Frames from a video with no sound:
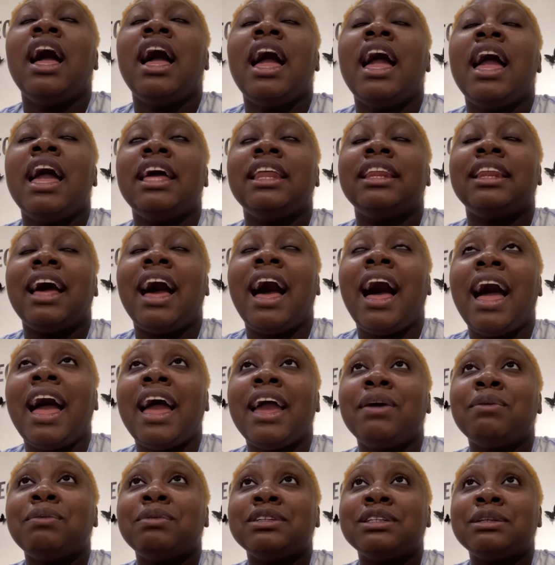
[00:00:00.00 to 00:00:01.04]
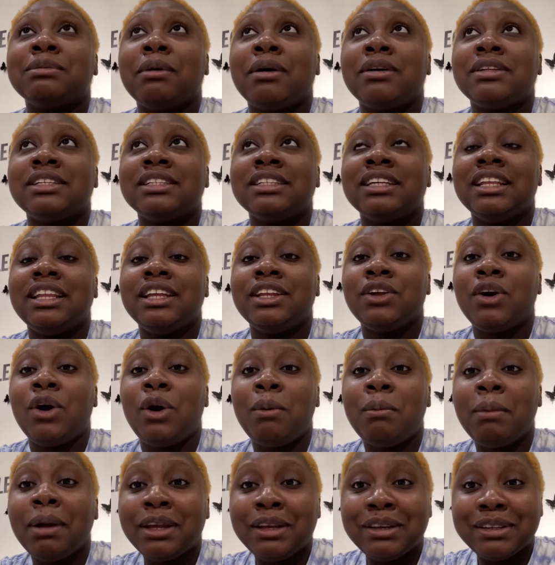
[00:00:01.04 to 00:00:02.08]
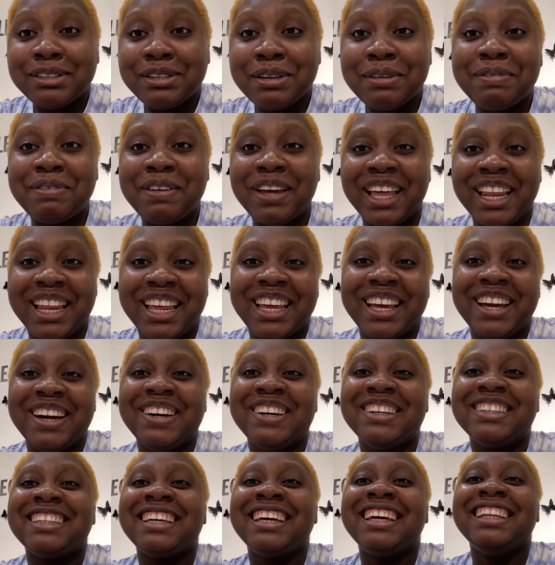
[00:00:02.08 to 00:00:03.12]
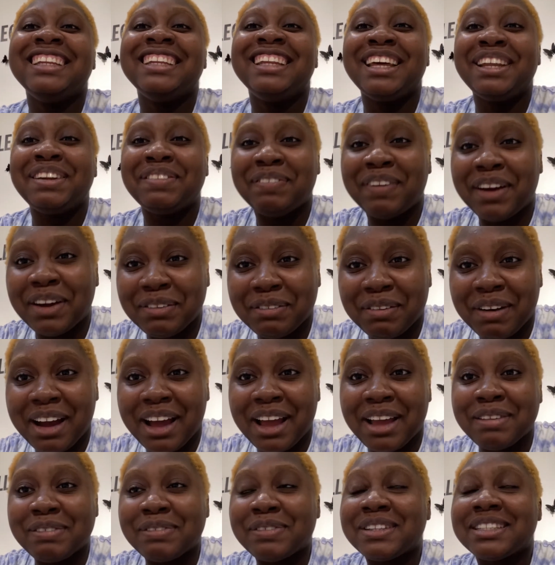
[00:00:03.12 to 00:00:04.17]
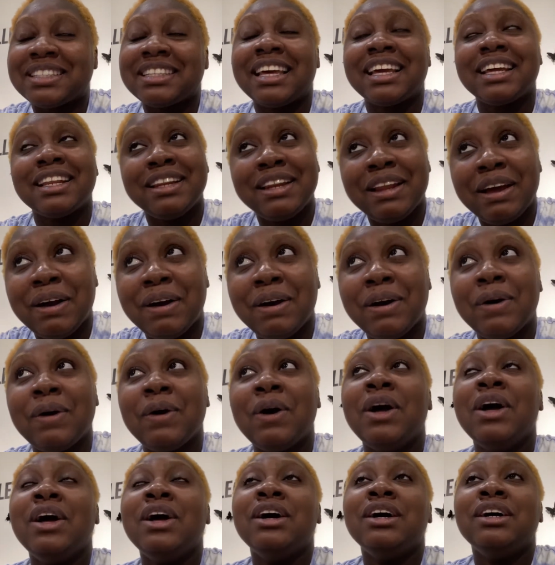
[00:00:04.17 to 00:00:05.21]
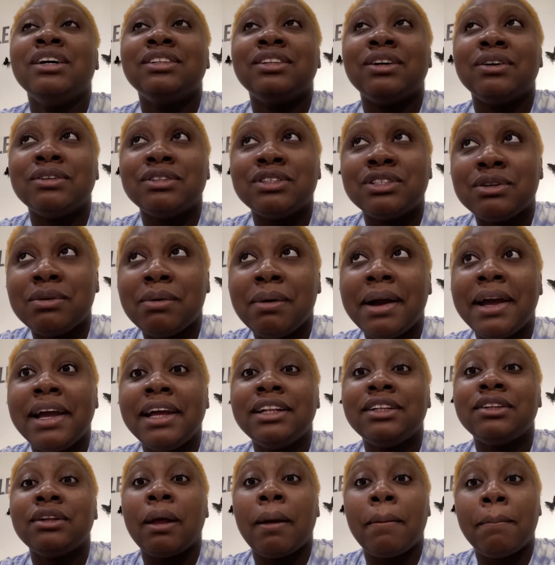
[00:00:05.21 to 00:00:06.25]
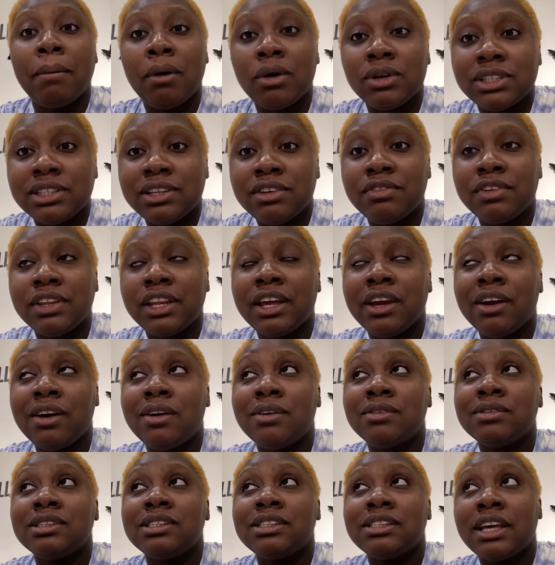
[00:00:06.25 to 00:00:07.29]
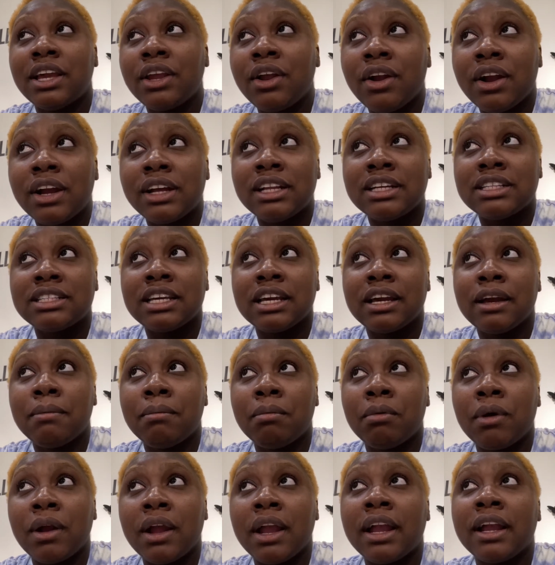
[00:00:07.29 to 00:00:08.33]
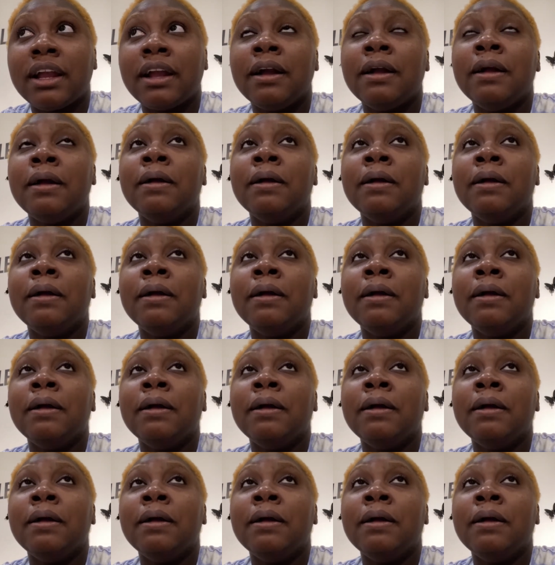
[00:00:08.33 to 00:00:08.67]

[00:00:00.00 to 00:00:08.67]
and I was about to delete all my YouTube videos. And then my wife was like, no, don't do it. Post a video, say you're gonna take a break,